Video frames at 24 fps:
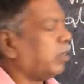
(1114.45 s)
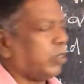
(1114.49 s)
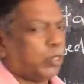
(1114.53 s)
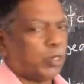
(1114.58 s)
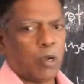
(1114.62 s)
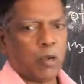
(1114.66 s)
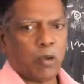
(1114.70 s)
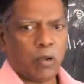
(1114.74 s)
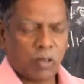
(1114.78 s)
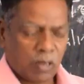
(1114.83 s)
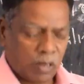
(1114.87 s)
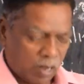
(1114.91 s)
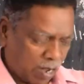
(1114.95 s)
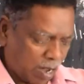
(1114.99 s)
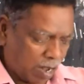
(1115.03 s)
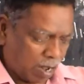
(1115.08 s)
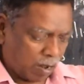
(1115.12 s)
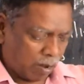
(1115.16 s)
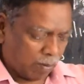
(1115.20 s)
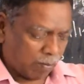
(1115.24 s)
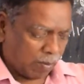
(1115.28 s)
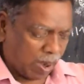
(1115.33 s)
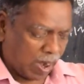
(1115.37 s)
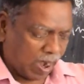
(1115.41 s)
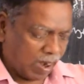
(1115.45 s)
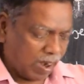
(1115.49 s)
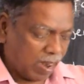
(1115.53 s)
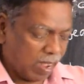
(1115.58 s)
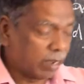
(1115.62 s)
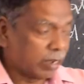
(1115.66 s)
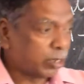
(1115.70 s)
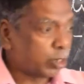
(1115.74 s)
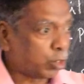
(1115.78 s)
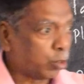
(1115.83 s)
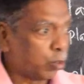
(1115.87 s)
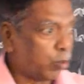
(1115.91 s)
So, my
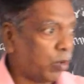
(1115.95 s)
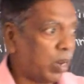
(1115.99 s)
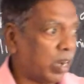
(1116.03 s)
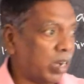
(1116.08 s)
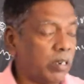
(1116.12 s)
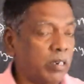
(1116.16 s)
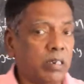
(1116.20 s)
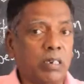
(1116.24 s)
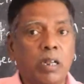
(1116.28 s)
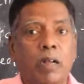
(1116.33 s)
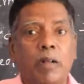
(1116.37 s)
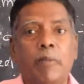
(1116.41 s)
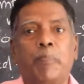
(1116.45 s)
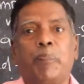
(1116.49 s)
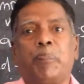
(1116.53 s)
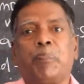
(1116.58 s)
dear students,